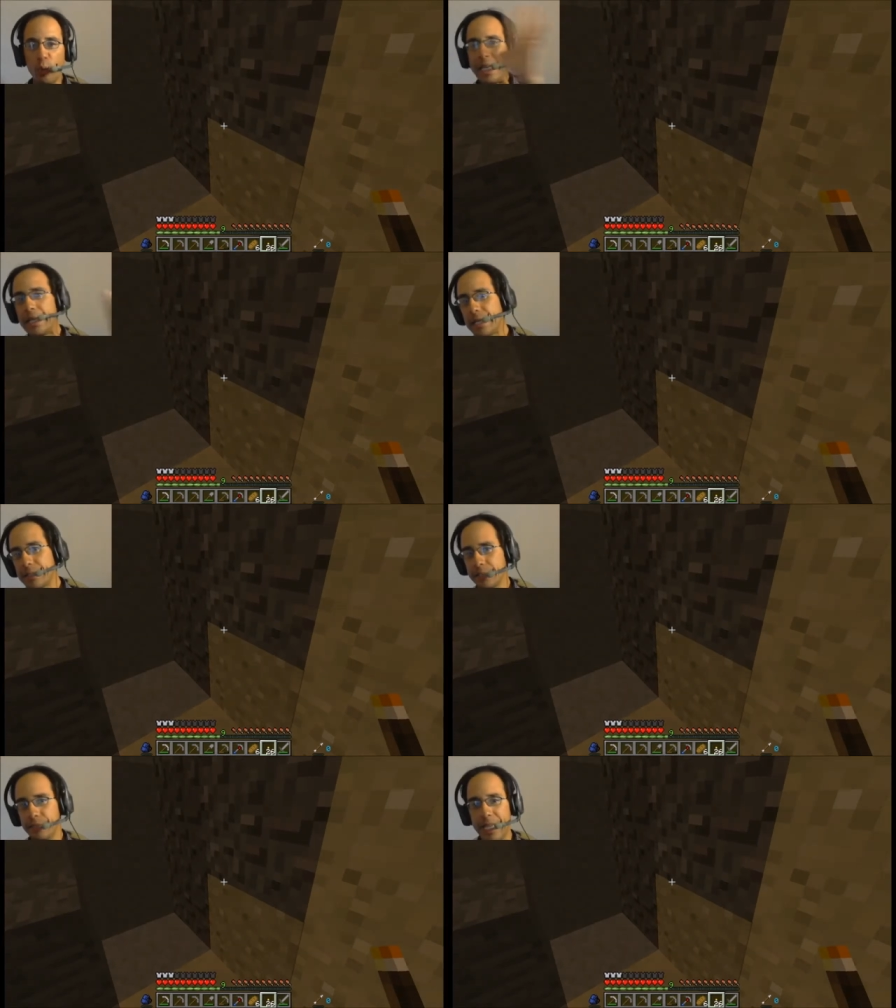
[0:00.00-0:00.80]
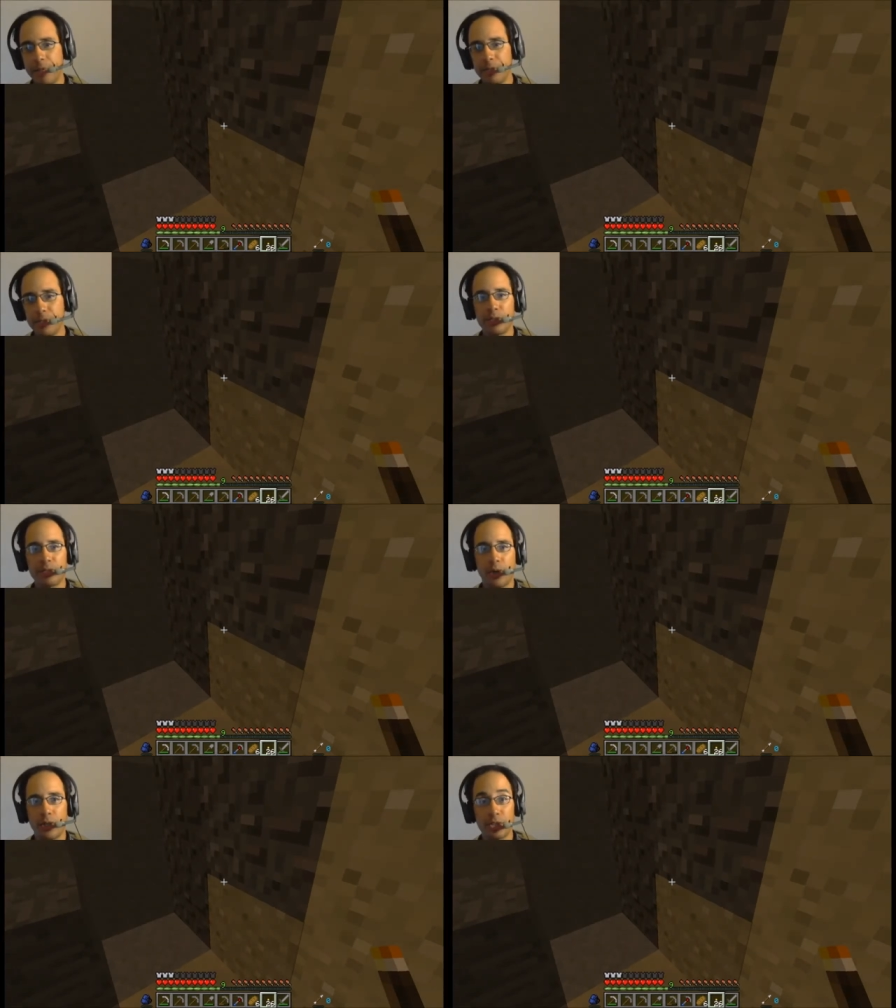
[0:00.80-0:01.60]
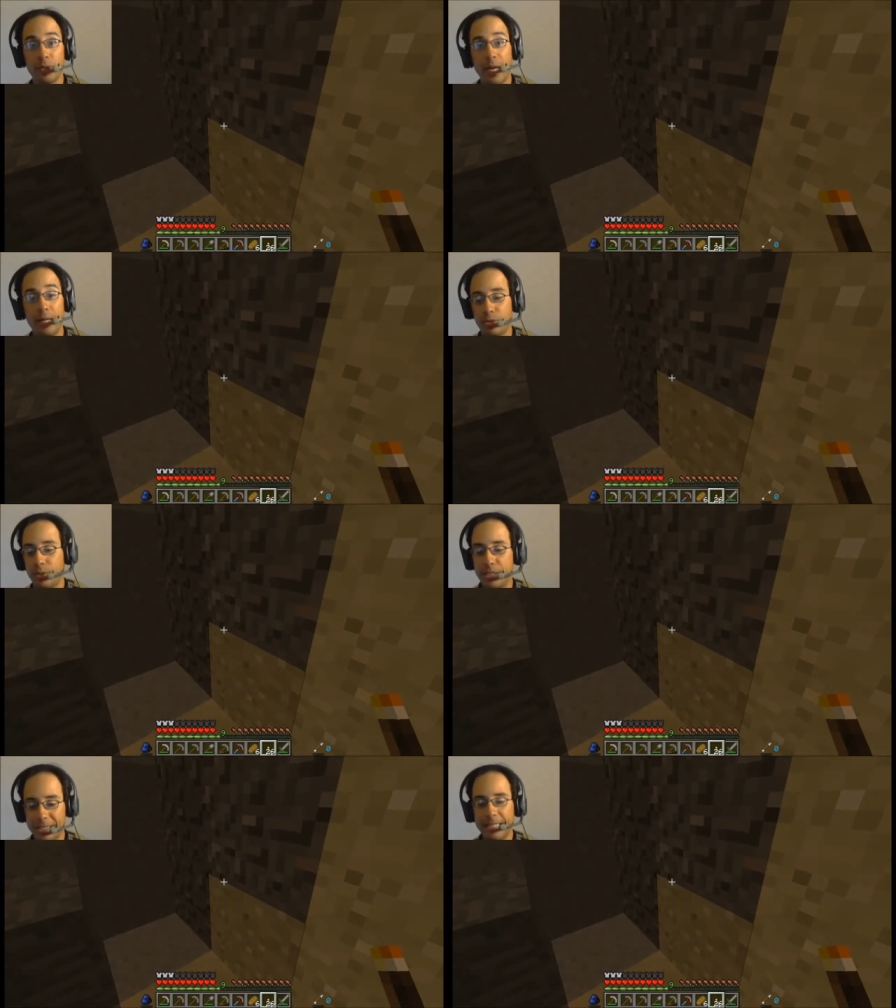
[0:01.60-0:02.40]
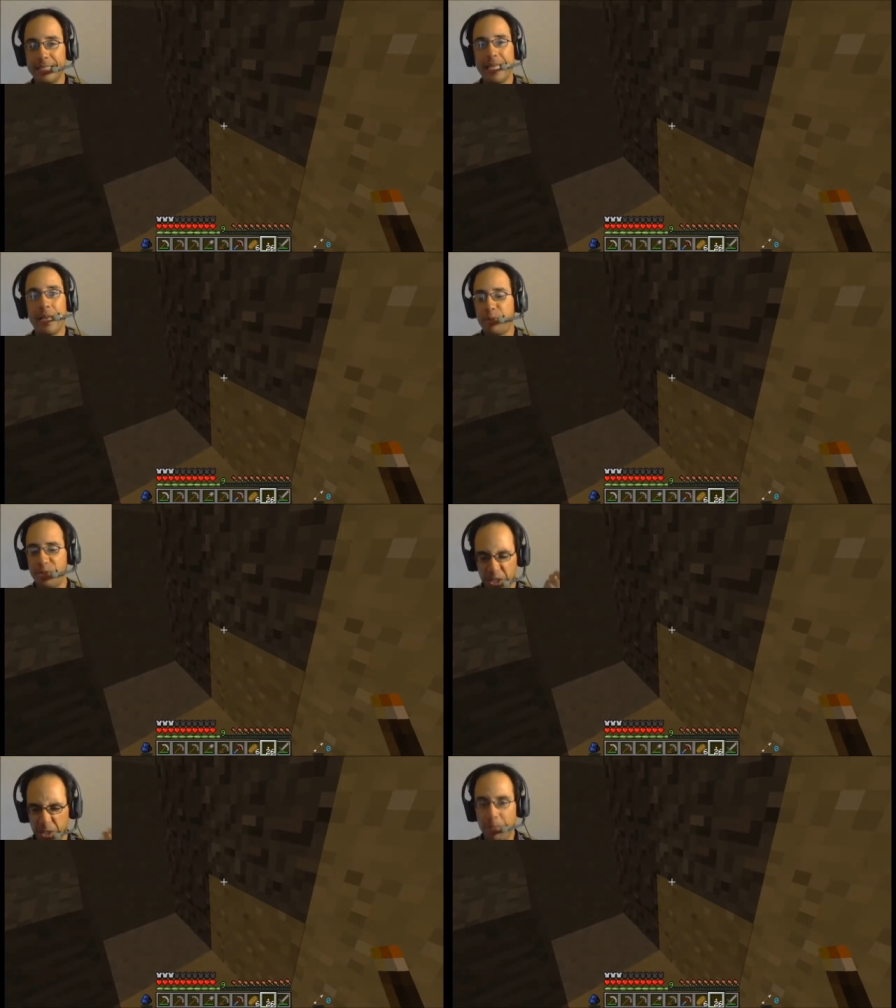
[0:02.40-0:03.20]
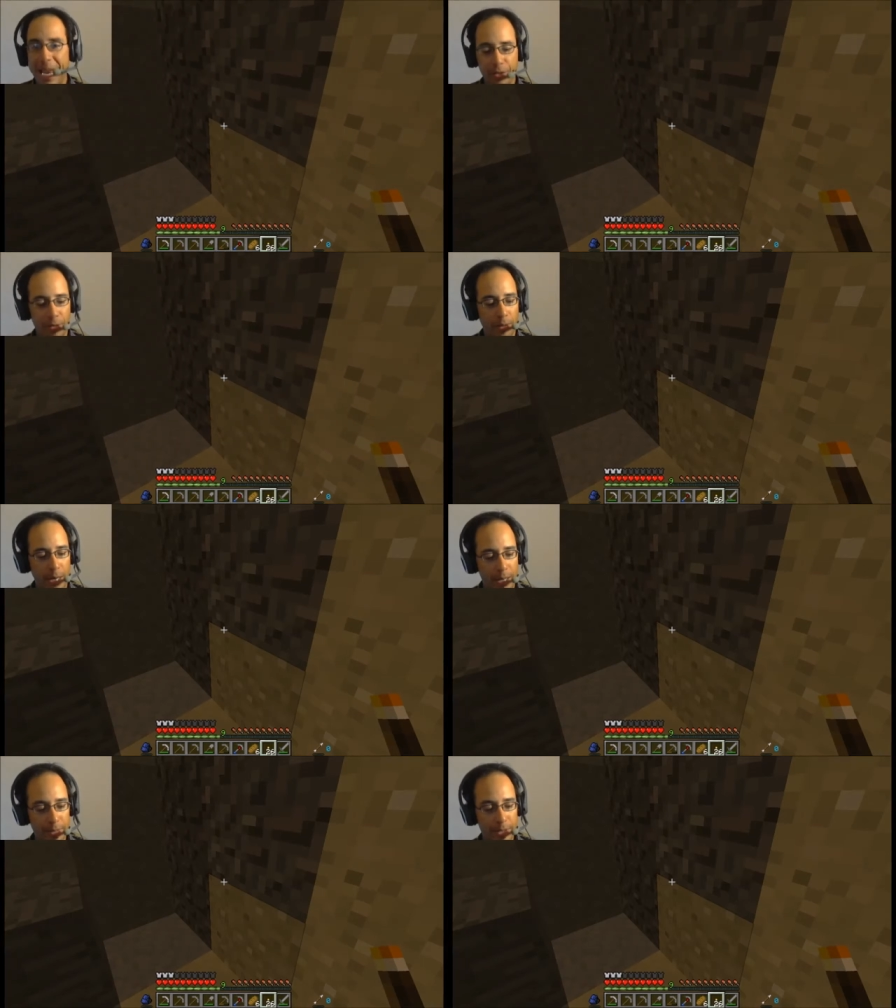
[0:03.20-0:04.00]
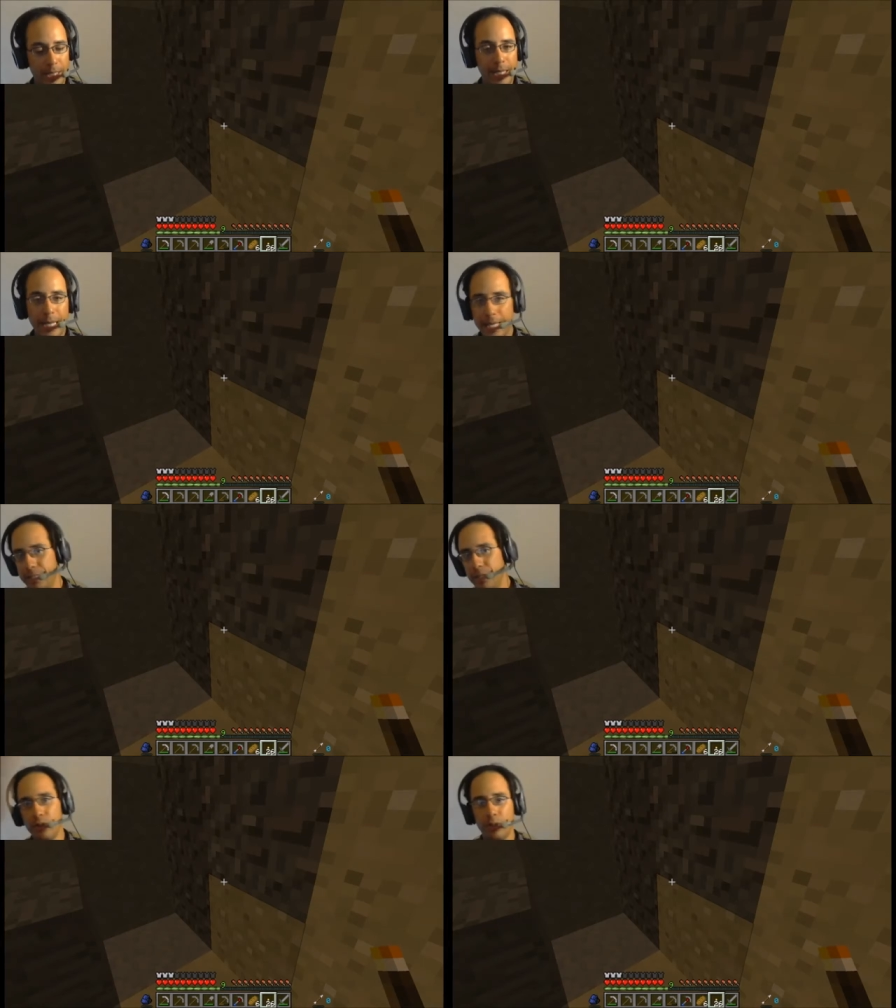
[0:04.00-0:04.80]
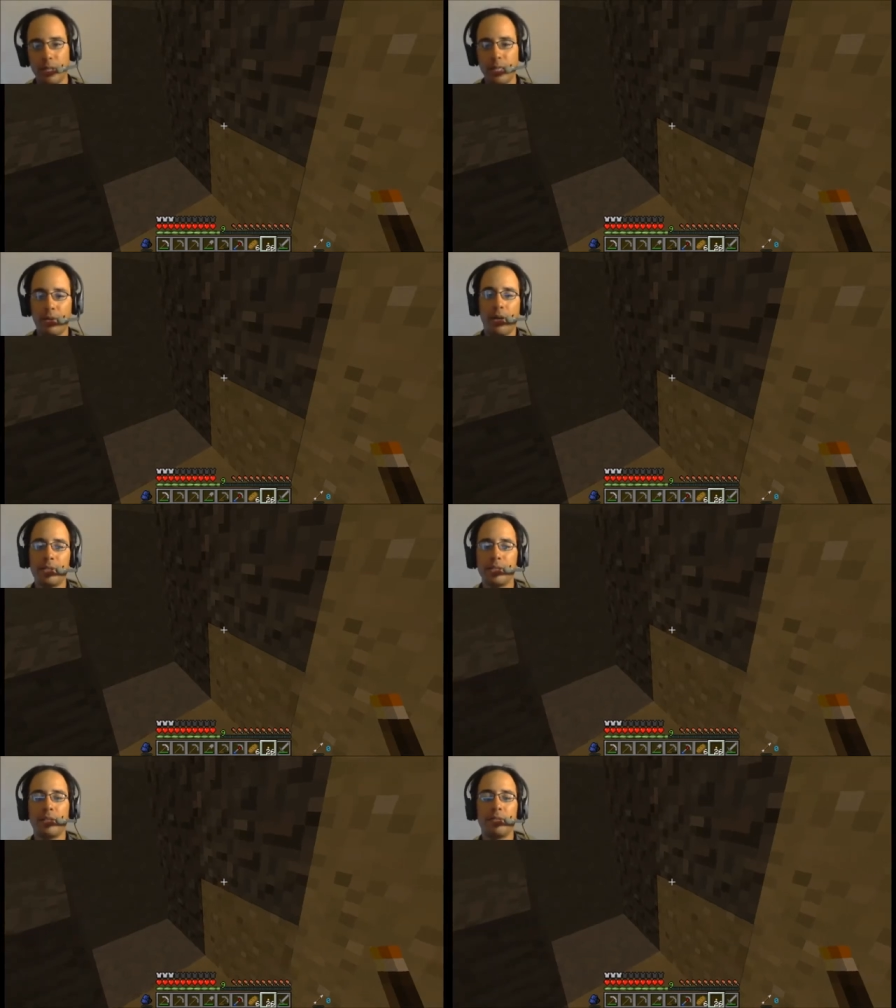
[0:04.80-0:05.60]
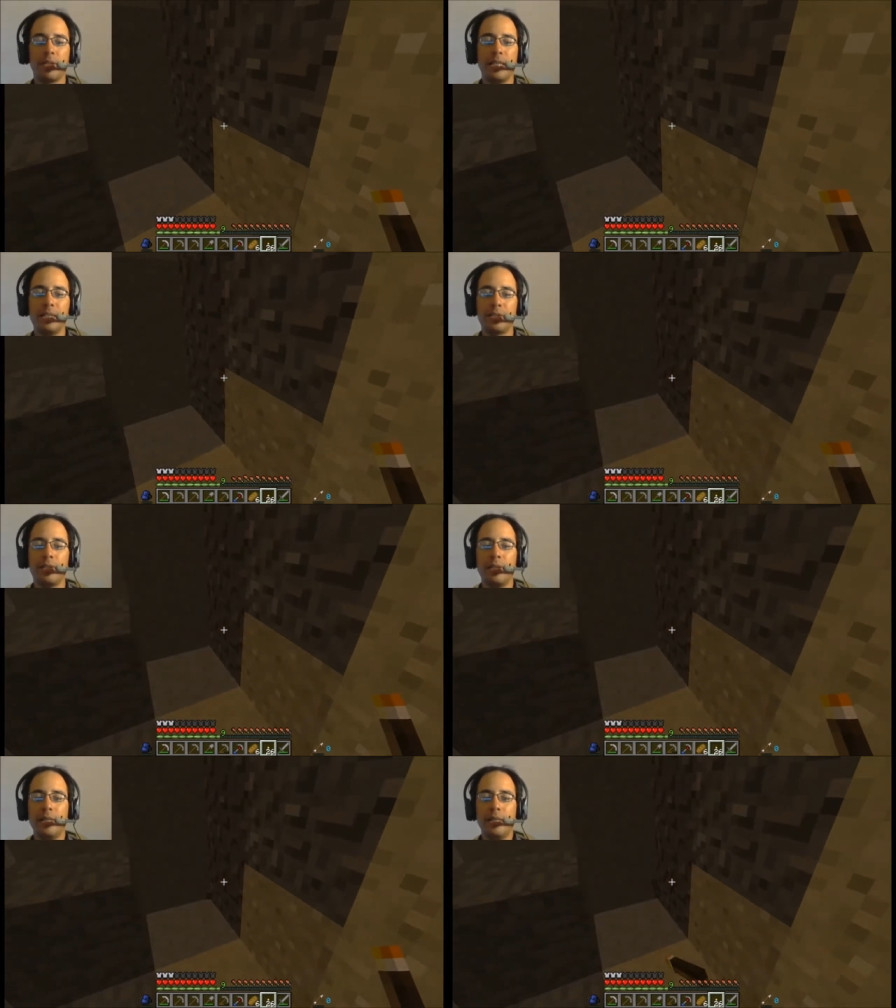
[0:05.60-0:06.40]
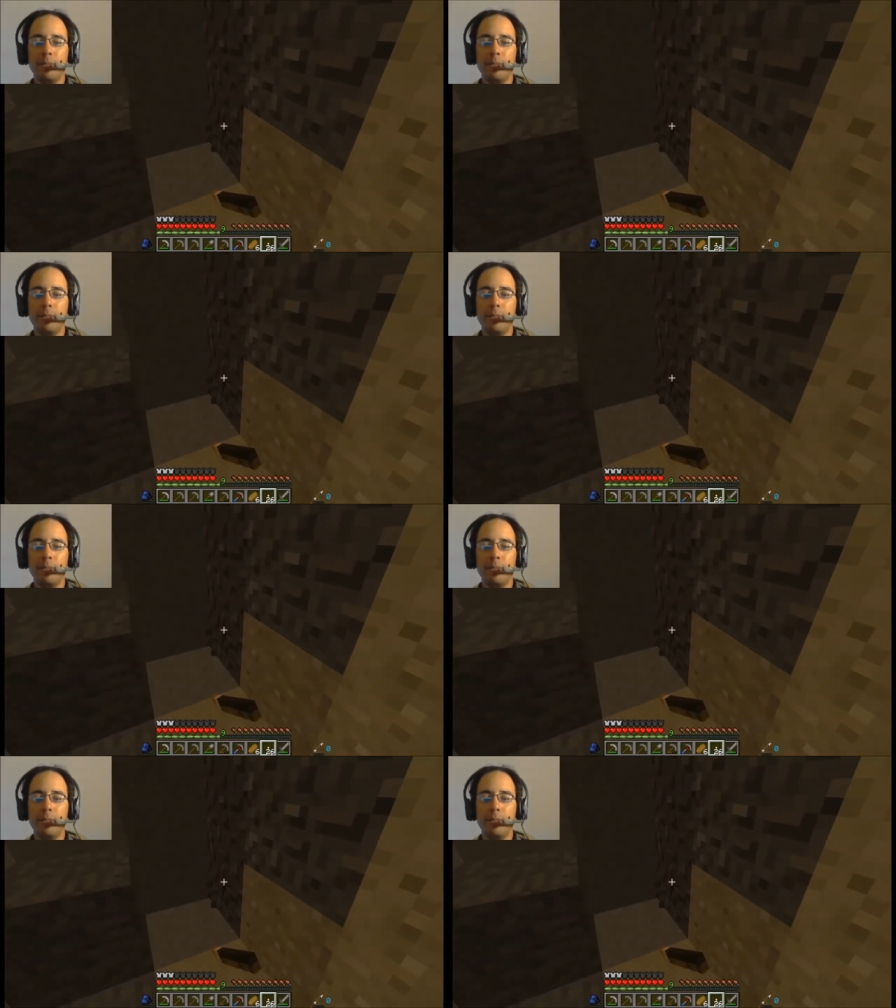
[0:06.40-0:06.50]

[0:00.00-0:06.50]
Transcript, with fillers: radius of damage as far as the ground. So I can just take this hammer and smack the ground and, you know, to clear off the stuff a lot easier.